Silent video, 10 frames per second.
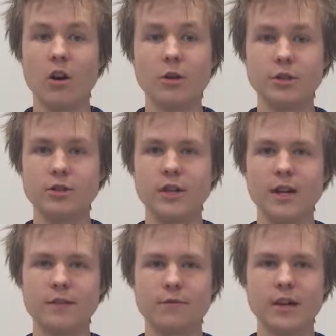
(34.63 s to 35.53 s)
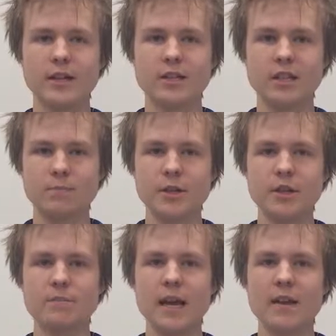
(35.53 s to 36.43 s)
It also checks for any
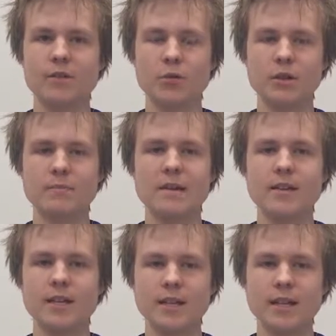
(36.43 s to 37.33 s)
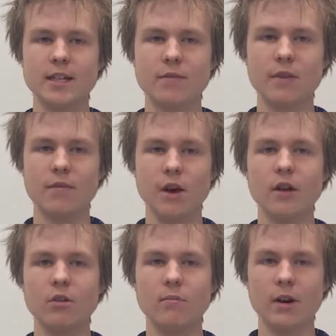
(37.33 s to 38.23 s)
suspicious behavior which may be indicative of
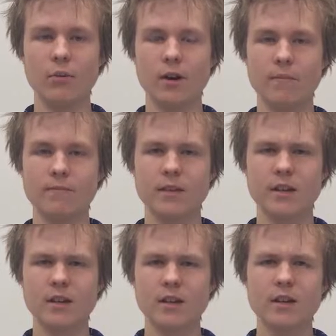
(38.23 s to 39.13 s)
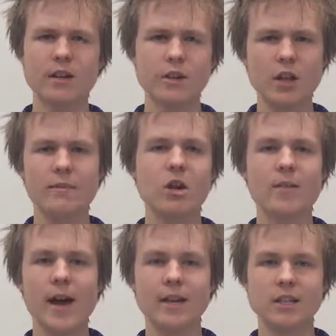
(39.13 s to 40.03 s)
unknown malware. So let me
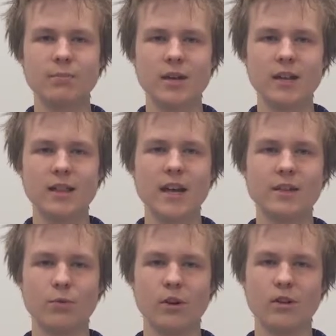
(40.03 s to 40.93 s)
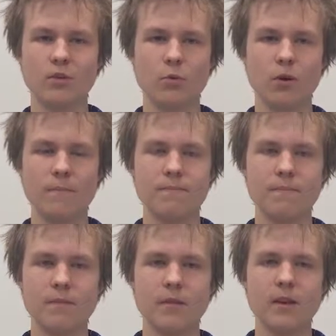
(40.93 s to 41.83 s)
go back and explain that last point a little more.
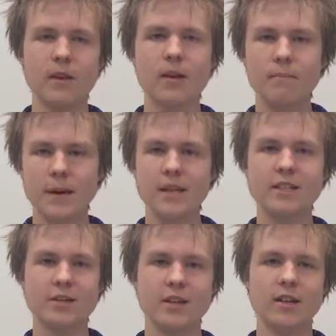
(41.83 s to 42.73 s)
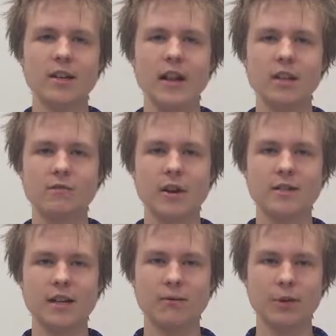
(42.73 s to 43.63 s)
Basically, the
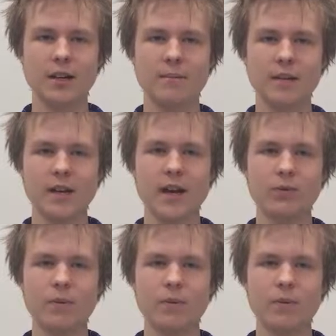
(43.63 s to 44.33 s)
antivirus software company